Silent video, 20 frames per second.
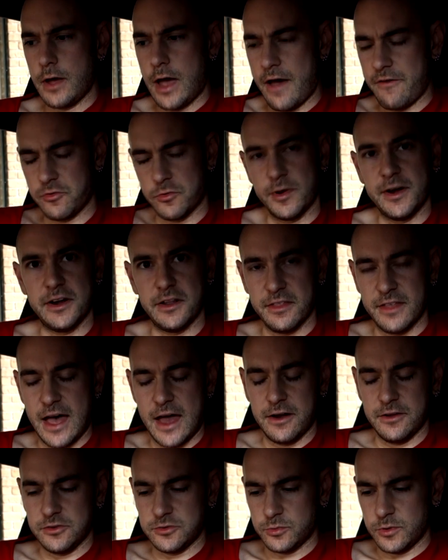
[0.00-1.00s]
have a read of
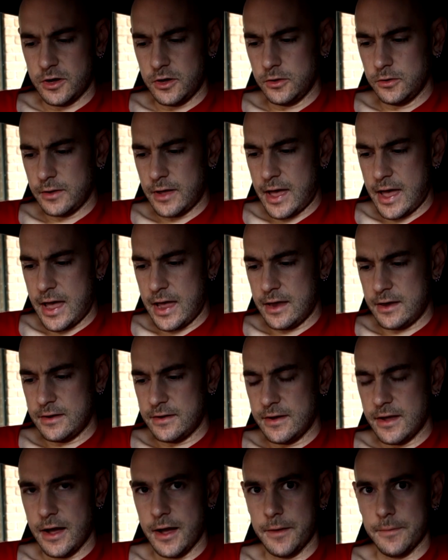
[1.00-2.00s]
that as well,
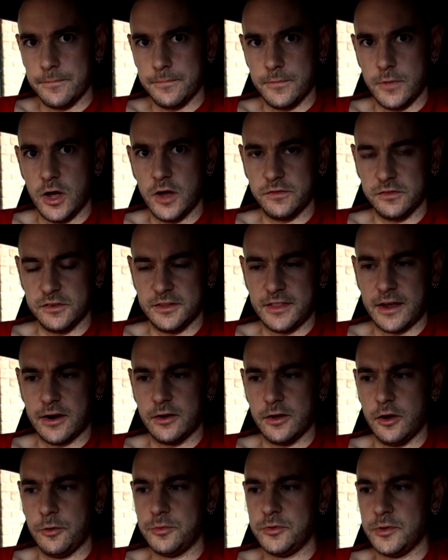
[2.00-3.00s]
and hopefully
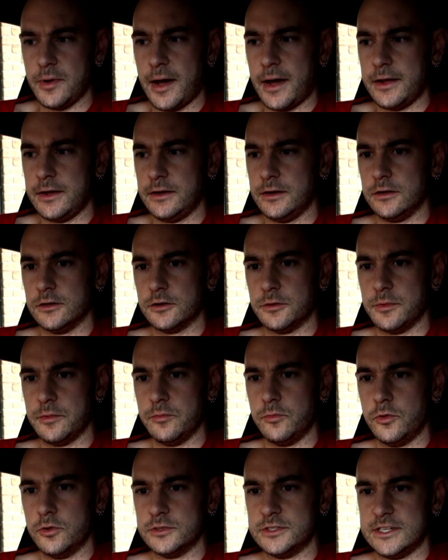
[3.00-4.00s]
that'll help you out in a little bit
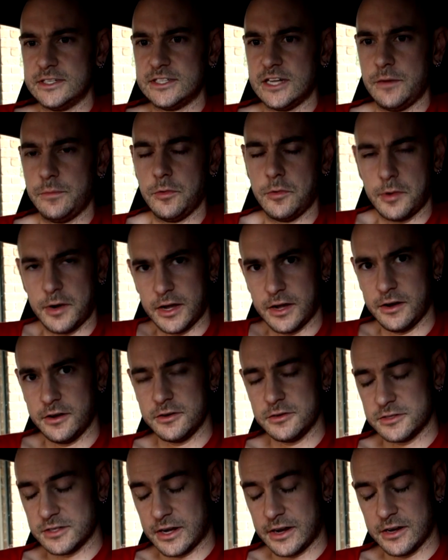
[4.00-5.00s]
more detail. But what I'm going to
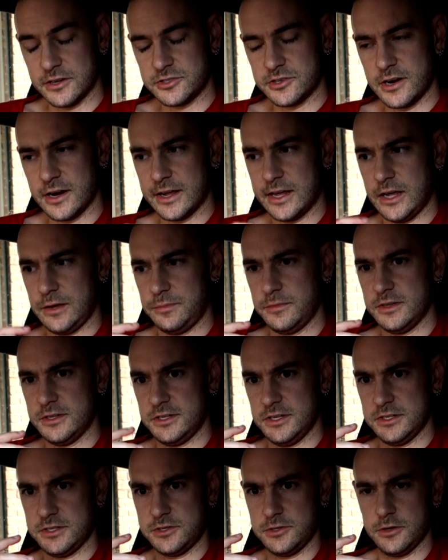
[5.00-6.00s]
do is I'm going to try and keep
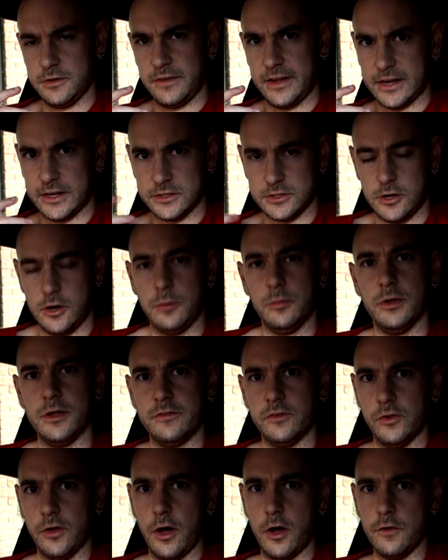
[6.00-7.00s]
this as sort of like a
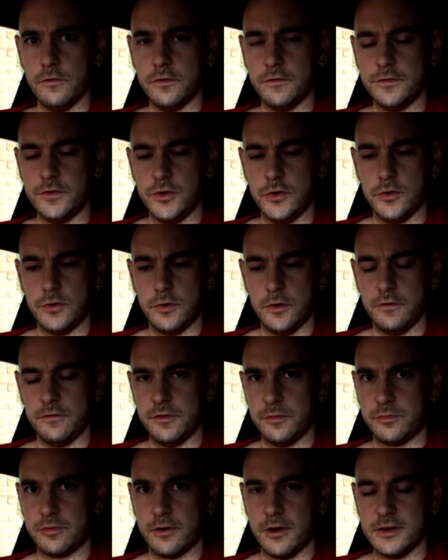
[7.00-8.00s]
top-level overview of
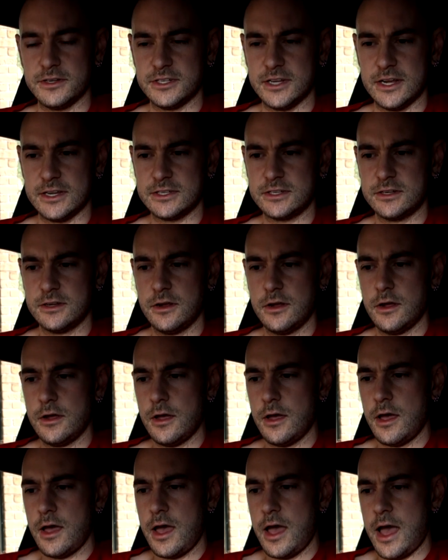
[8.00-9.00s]
the process,
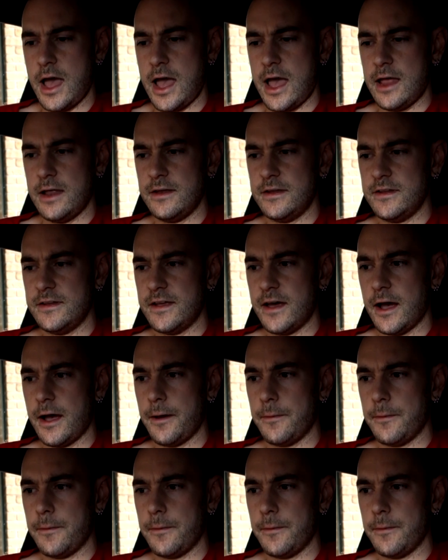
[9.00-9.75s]
and